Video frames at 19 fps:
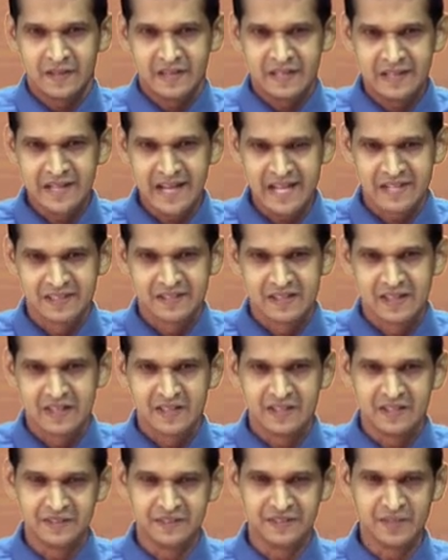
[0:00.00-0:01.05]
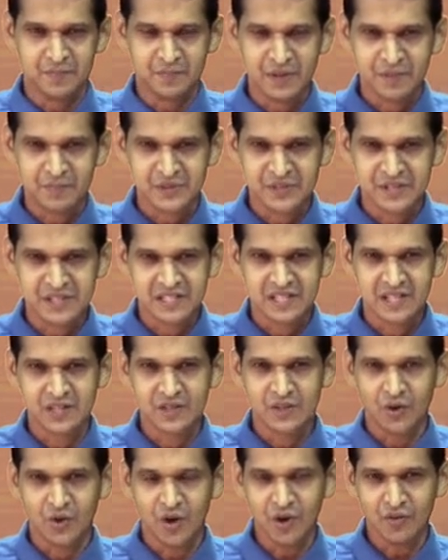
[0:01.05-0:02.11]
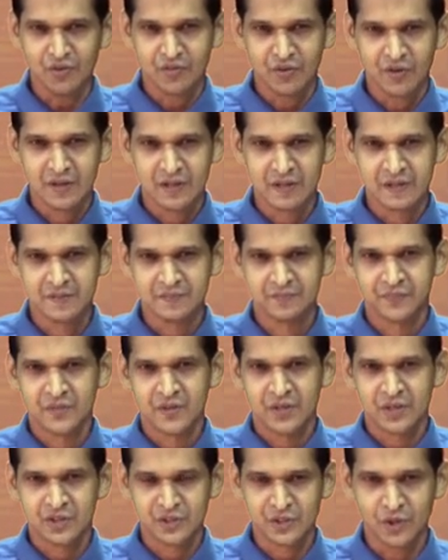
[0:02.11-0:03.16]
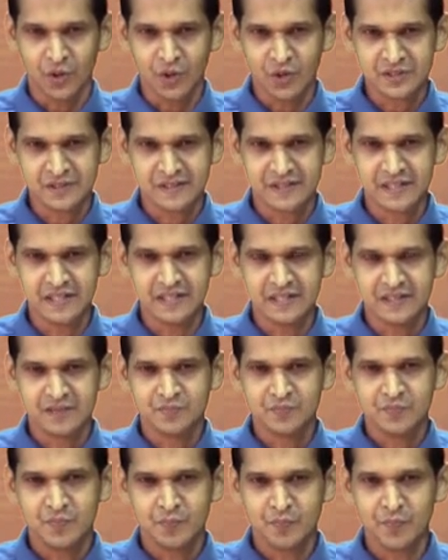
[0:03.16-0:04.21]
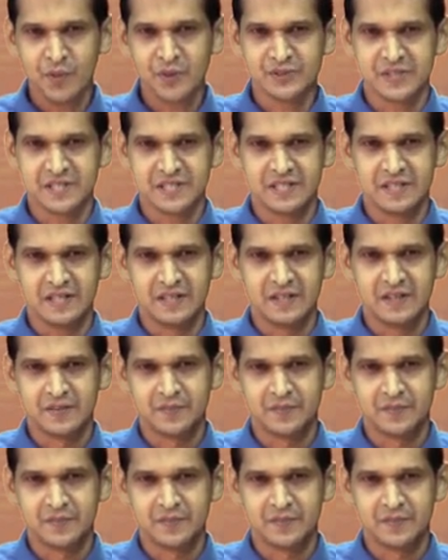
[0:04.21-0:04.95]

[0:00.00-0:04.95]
Next, the preposition of shows the possession.